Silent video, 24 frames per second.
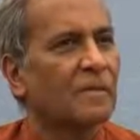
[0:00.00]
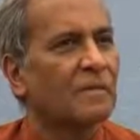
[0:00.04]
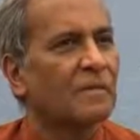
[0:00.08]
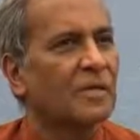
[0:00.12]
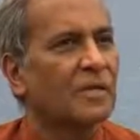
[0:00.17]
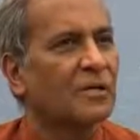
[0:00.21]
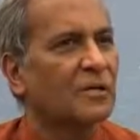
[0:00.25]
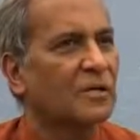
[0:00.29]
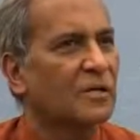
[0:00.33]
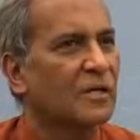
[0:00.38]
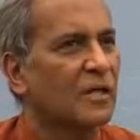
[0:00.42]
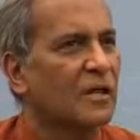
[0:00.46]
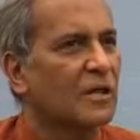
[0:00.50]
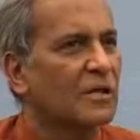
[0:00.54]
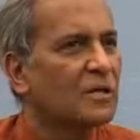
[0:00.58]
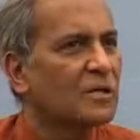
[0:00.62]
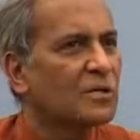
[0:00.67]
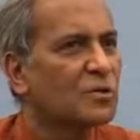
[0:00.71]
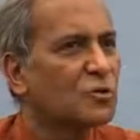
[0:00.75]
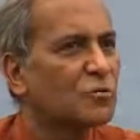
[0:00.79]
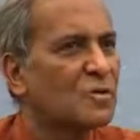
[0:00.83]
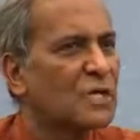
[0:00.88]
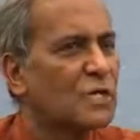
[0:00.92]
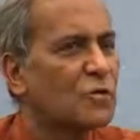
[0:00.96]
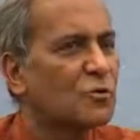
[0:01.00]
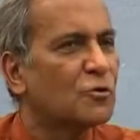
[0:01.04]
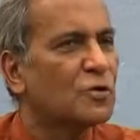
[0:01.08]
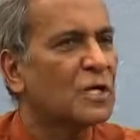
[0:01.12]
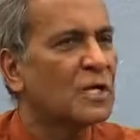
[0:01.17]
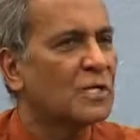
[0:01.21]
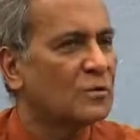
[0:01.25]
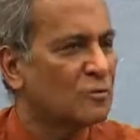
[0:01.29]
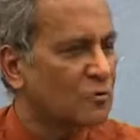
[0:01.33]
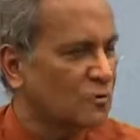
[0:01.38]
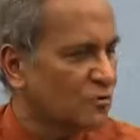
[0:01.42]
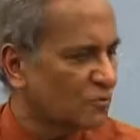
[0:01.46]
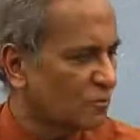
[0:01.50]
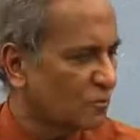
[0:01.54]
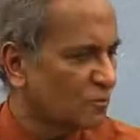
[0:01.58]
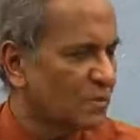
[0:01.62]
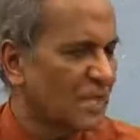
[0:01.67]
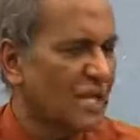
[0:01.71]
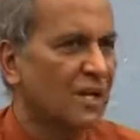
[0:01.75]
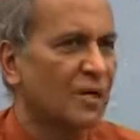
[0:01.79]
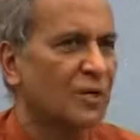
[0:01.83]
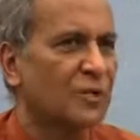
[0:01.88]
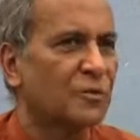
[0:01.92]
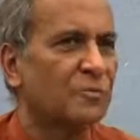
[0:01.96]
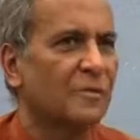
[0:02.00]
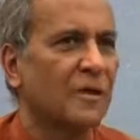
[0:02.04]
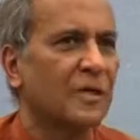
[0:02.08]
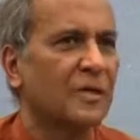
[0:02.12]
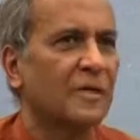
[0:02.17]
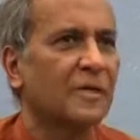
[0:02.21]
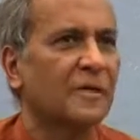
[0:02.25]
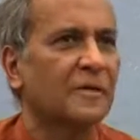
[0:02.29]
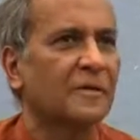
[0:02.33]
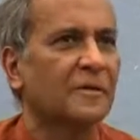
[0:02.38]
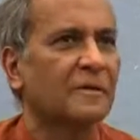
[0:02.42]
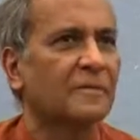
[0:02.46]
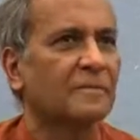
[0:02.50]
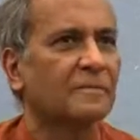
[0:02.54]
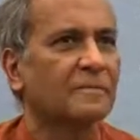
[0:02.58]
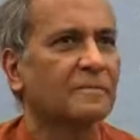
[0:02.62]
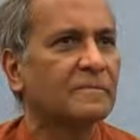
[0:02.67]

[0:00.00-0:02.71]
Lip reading: that learn to be good Hindus from the Englishman here.